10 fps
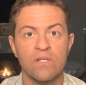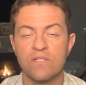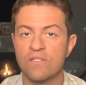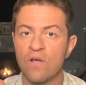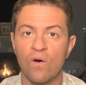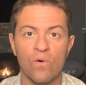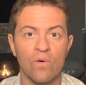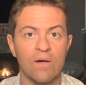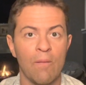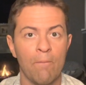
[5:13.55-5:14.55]

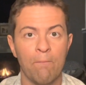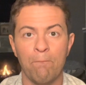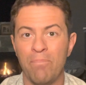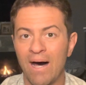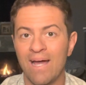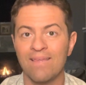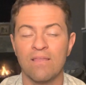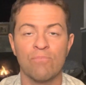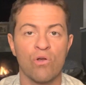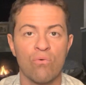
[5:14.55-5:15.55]
So buying
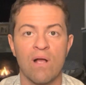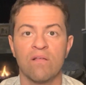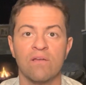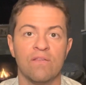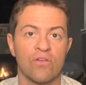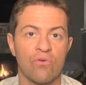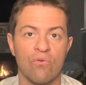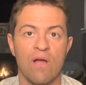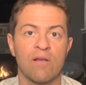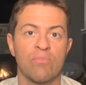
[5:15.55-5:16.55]
them correctly at the
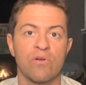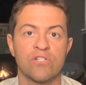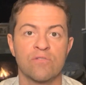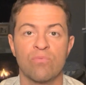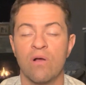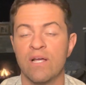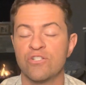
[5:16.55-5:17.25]
correct purchase price,